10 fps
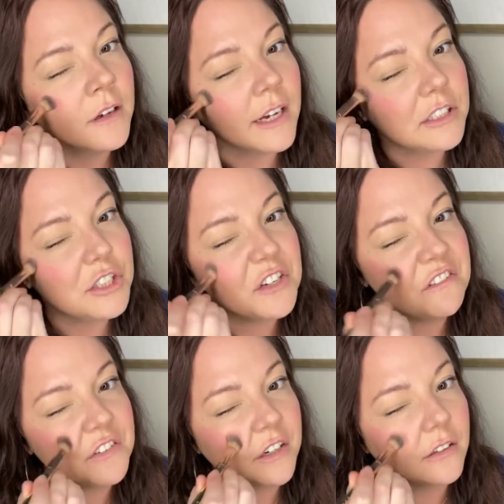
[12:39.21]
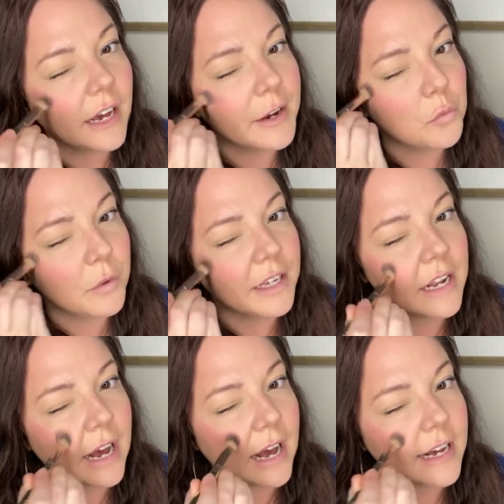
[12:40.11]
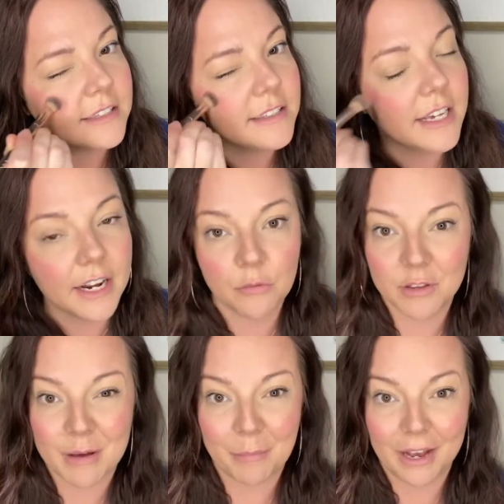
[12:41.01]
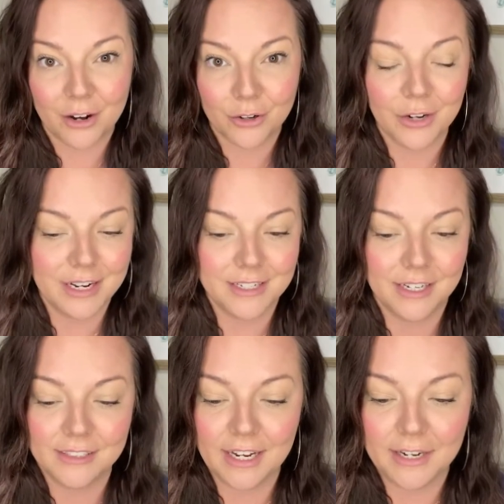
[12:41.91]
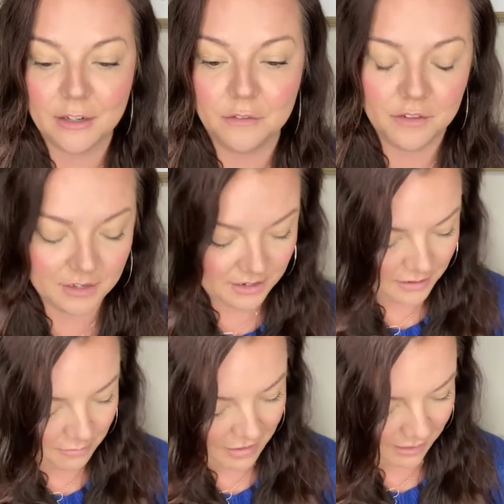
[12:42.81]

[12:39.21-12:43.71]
I do feel like when I set it with my powder, it does kind of make